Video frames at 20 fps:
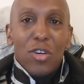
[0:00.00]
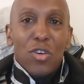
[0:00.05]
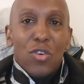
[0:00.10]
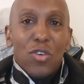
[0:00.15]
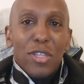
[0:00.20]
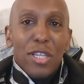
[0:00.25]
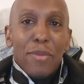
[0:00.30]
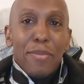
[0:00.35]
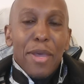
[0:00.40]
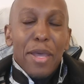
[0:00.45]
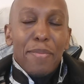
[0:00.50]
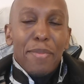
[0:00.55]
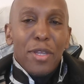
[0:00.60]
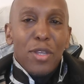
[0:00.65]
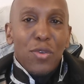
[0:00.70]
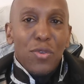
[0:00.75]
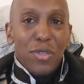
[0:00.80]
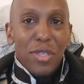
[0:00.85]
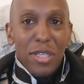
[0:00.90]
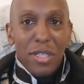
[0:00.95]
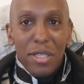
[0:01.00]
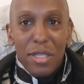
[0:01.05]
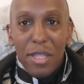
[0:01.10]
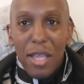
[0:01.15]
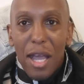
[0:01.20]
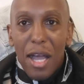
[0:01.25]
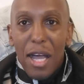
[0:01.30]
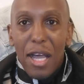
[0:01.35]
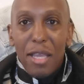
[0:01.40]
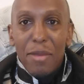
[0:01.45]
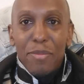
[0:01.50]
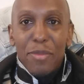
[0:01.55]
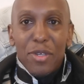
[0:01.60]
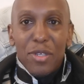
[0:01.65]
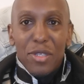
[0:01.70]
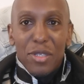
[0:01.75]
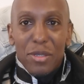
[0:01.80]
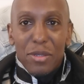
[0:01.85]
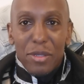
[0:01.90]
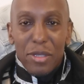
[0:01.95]
or they may be using
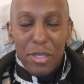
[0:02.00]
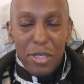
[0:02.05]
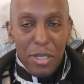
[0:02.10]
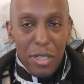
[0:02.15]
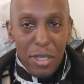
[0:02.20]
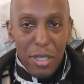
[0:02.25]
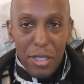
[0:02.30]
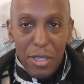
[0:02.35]
diamonds,